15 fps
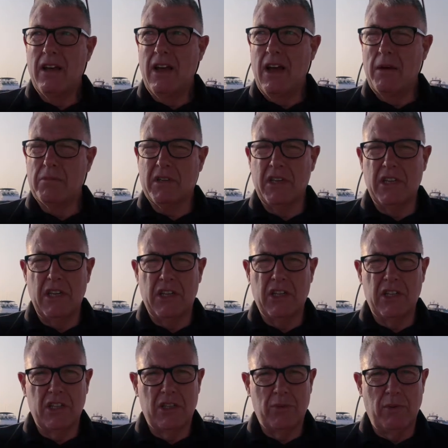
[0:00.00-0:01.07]

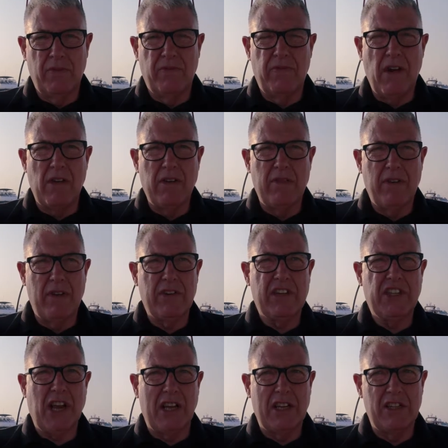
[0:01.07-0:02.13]
Conditions were very
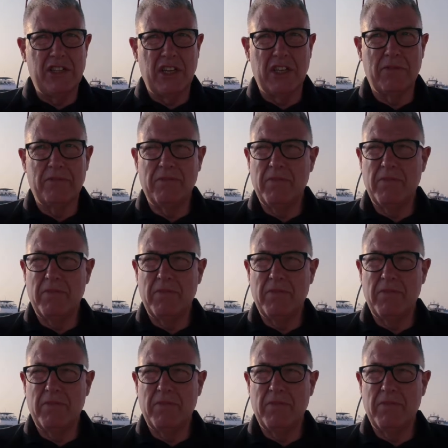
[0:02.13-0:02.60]
challenging,